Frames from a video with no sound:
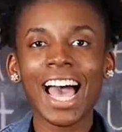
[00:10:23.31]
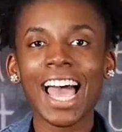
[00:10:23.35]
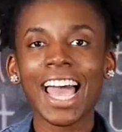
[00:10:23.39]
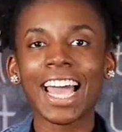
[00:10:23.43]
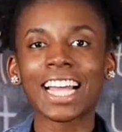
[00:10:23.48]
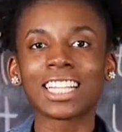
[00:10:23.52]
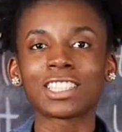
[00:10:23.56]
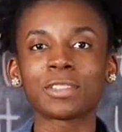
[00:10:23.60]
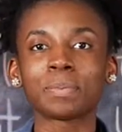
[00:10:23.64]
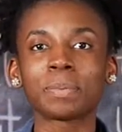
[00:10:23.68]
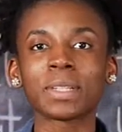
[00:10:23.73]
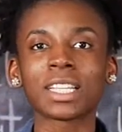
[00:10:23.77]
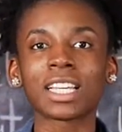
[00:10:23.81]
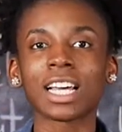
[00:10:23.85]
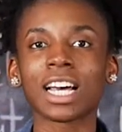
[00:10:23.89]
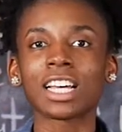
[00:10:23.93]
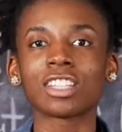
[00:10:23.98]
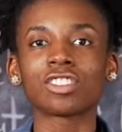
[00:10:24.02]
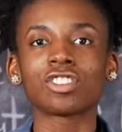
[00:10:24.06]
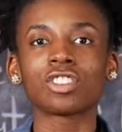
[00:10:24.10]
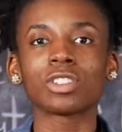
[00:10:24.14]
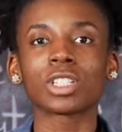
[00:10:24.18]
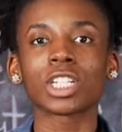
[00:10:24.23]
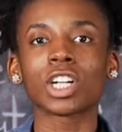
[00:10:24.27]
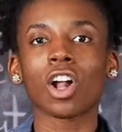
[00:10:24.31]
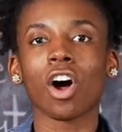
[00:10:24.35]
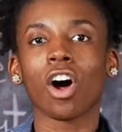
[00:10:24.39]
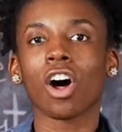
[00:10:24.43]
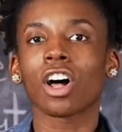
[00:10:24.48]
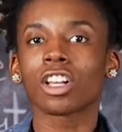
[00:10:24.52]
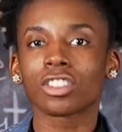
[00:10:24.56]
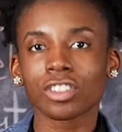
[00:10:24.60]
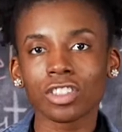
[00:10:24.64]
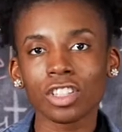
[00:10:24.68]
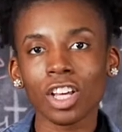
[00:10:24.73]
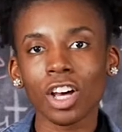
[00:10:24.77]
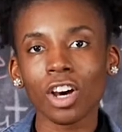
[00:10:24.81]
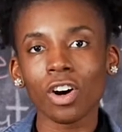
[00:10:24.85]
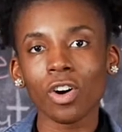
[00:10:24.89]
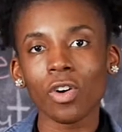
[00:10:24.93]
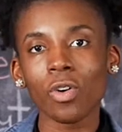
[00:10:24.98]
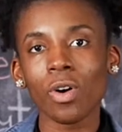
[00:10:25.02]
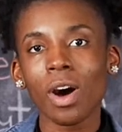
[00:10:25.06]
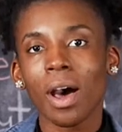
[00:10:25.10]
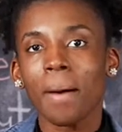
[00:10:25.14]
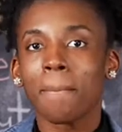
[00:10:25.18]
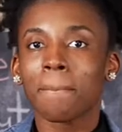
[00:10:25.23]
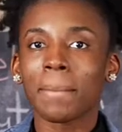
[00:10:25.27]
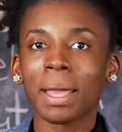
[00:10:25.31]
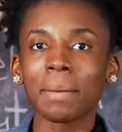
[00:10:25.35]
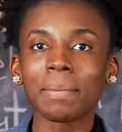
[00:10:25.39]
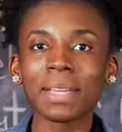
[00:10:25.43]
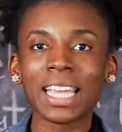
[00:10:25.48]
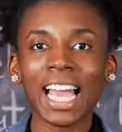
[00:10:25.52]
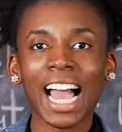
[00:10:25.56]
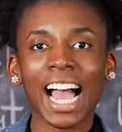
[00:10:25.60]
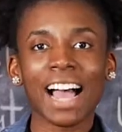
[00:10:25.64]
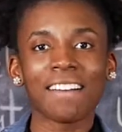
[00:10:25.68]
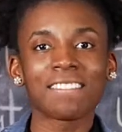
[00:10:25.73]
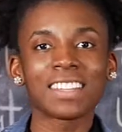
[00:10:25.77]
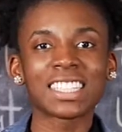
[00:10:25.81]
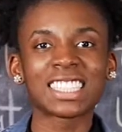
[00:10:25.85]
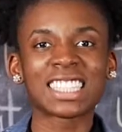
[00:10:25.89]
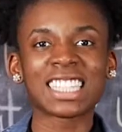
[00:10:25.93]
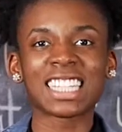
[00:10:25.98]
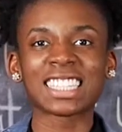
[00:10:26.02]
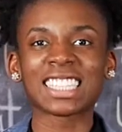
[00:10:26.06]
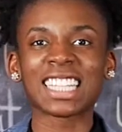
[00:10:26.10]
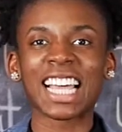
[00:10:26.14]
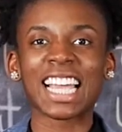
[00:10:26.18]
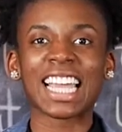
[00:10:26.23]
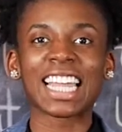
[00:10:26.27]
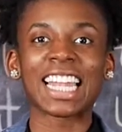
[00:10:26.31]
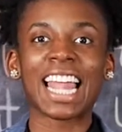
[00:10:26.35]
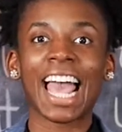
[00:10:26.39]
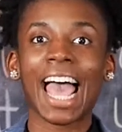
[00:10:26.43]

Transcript: it's because you could also maybe have this as like an